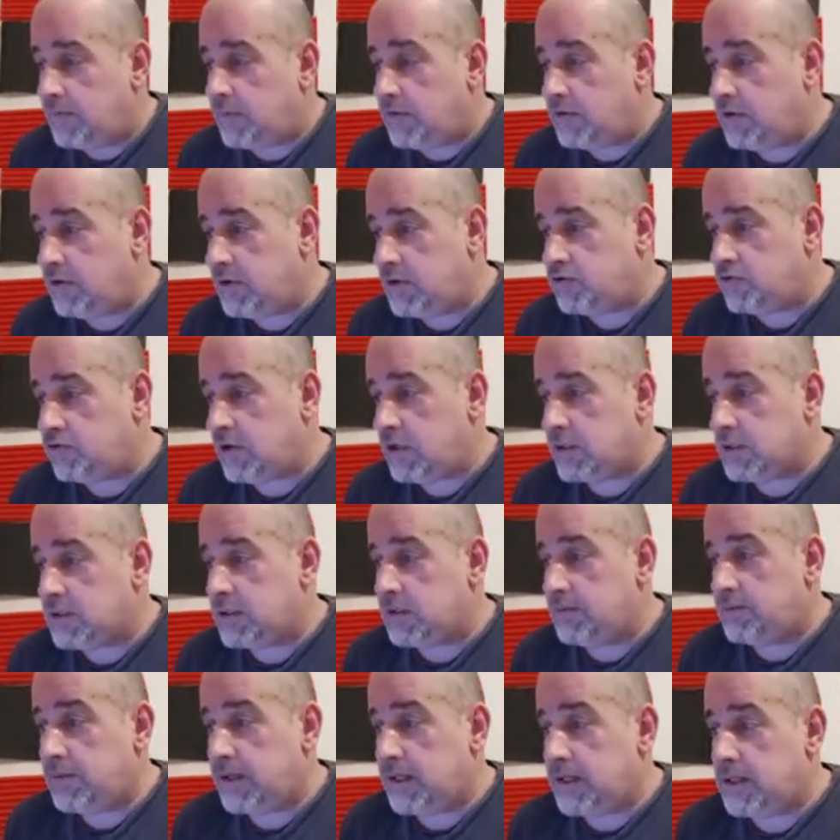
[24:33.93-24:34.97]
If you're
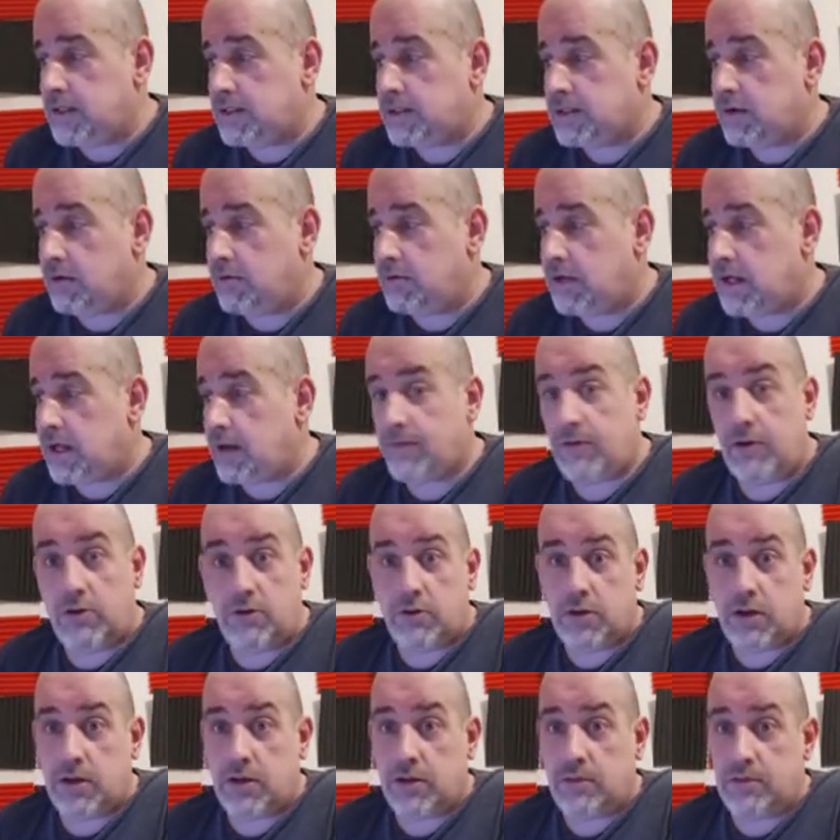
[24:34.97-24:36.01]
interested, please go and have a
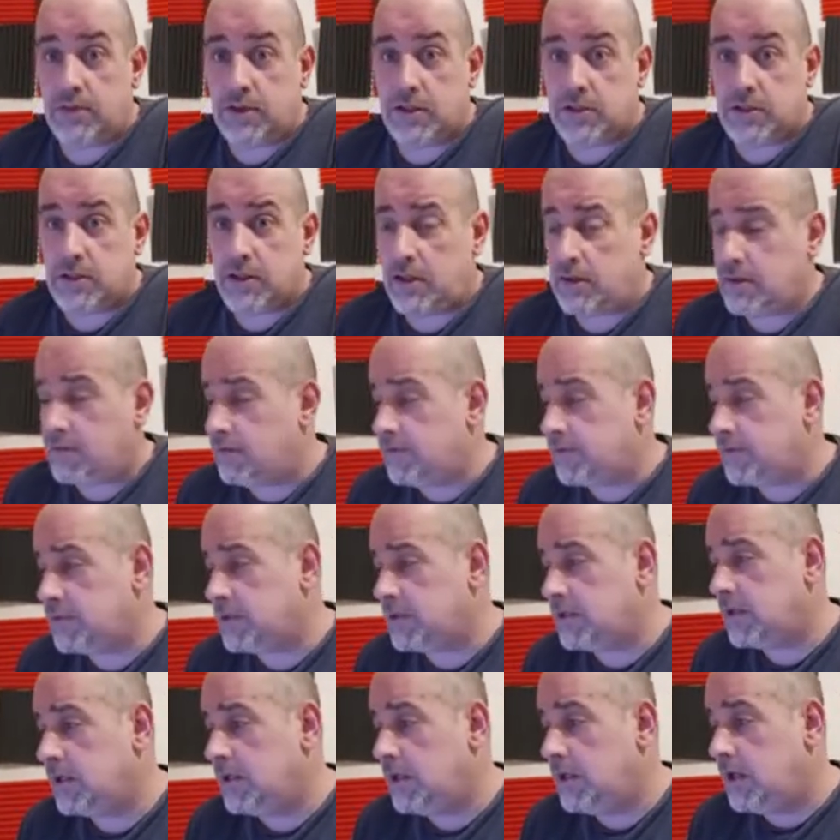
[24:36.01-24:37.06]
look at them
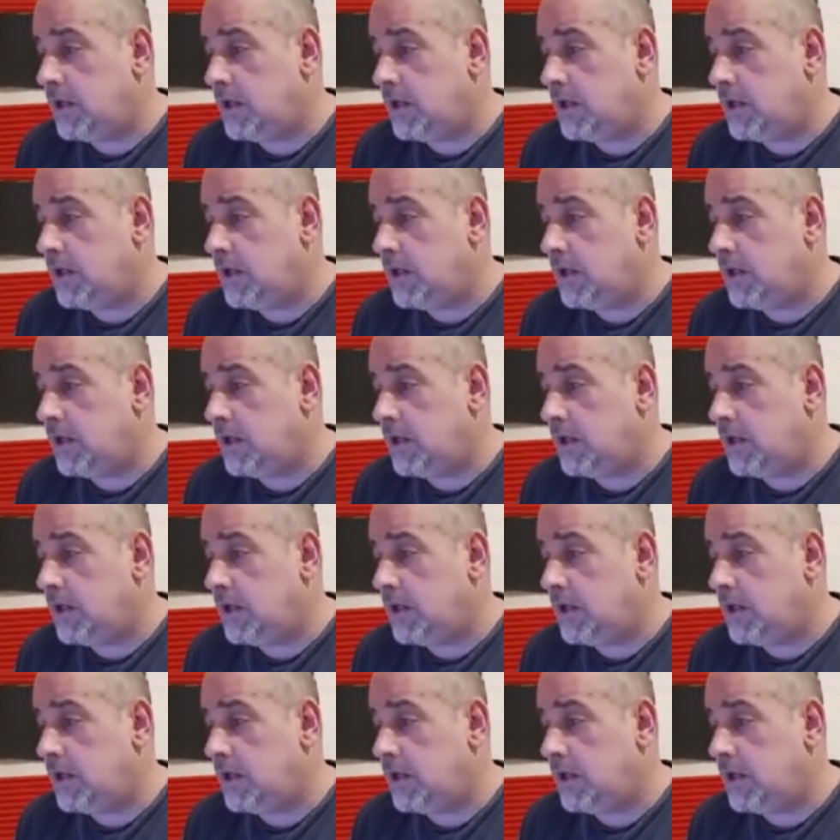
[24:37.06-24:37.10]
yourselves.